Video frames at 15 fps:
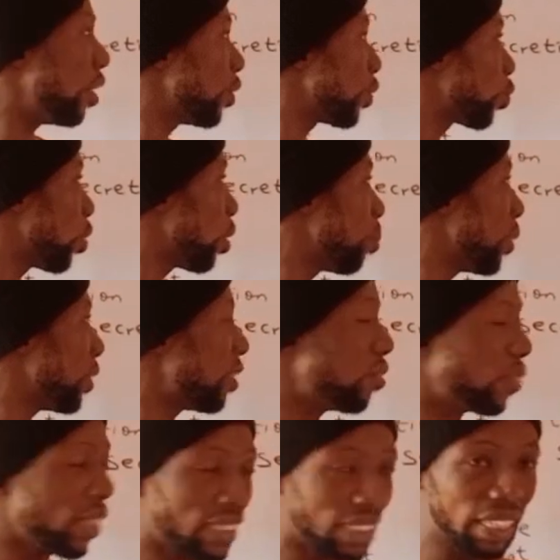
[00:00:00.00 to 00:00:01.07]
So the
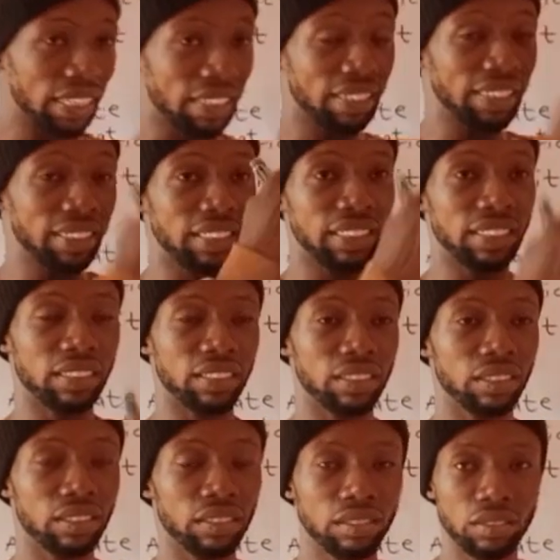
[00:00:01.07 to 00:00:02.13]
breathing rate
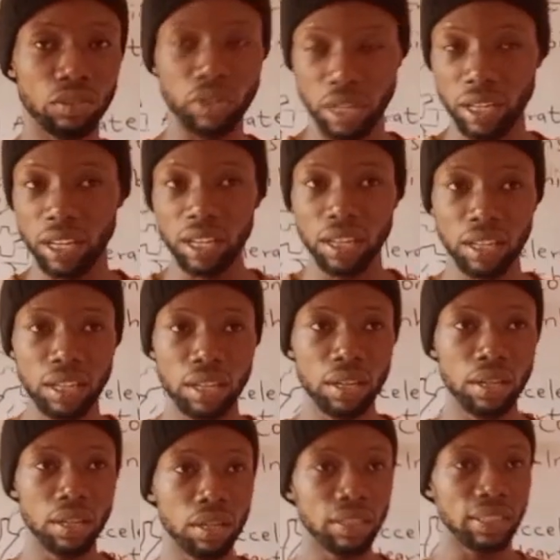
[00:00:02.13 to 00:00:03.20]
increases. Okay,
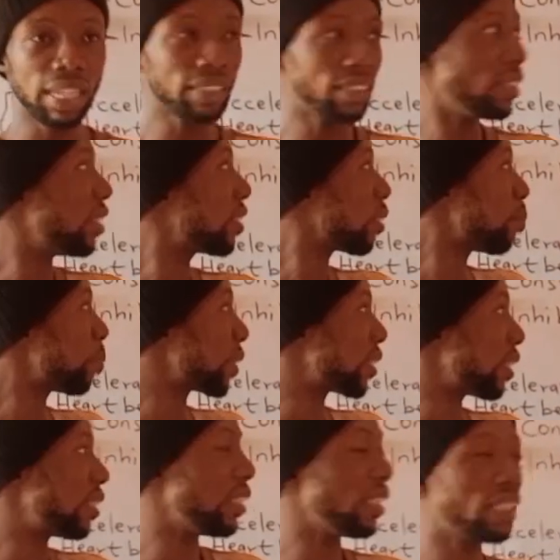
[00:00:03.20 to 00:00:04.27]
that is the
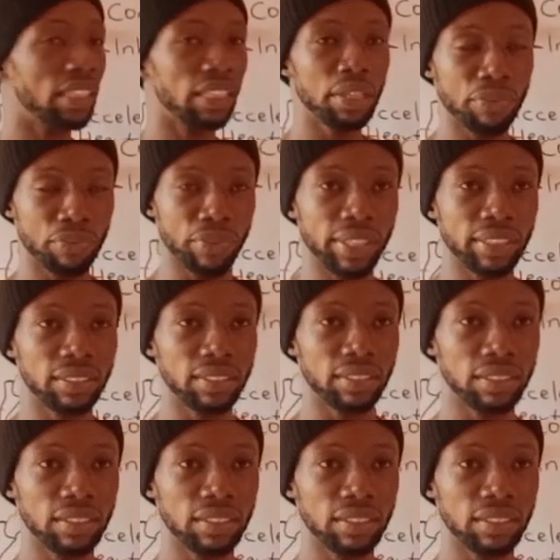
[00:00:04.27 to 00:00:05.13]
sympathetic effect.